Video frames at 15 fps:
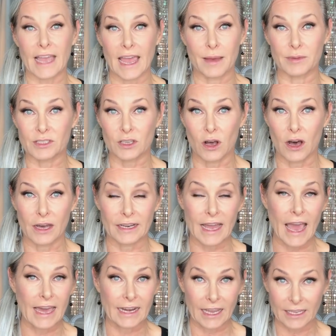to Amazon
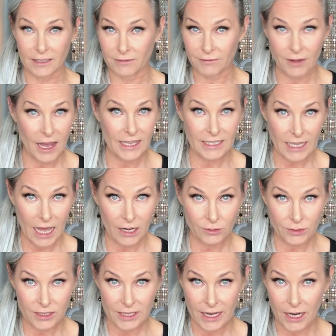and I can find
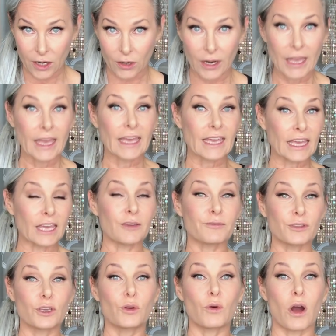colors there.
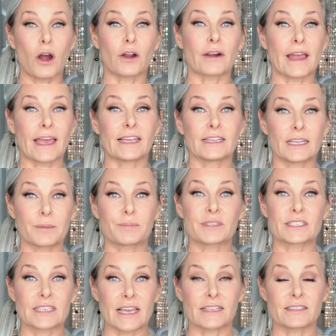If you are a
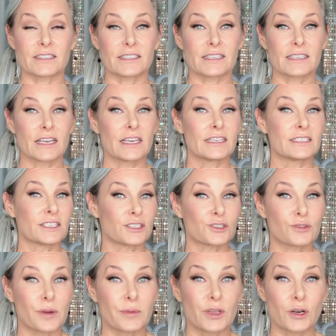LipSense
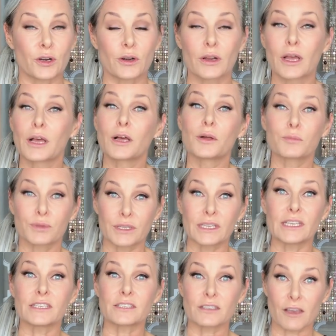distributor,
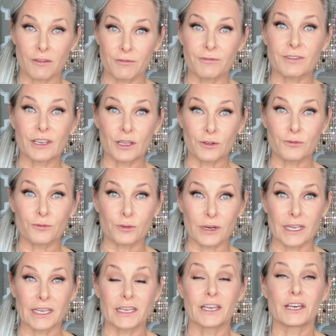please feel
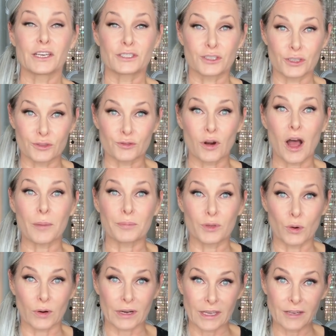free to drop
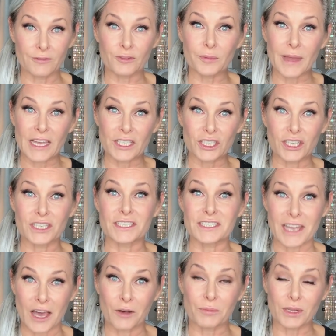your information
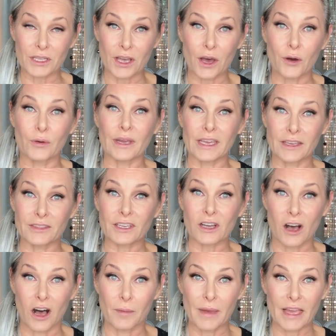down below in the
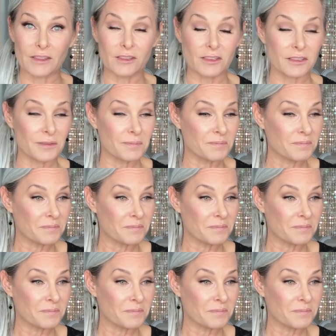comments,